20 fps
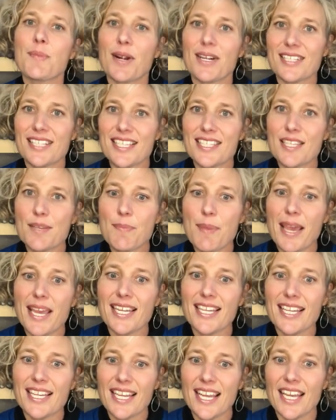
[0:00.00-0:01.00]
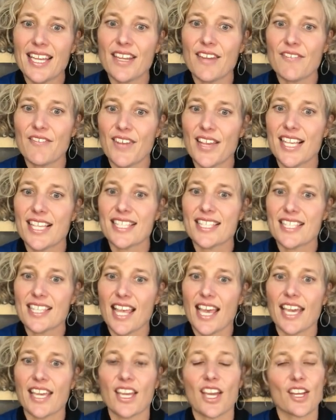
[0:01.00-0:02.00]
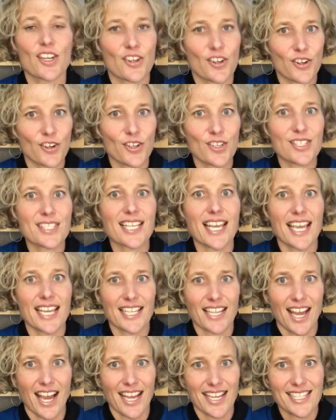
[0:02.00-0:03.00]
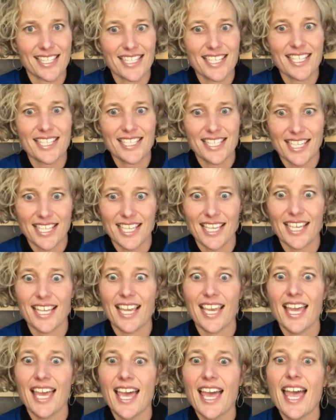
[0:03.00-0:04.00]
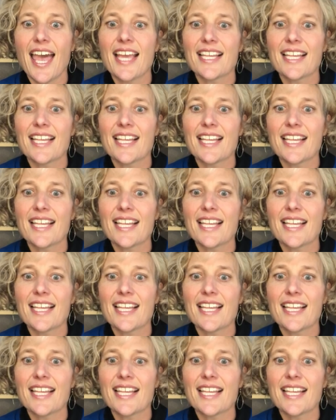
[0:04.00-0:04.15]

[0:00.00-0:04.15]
Participating in events like Girls in ICT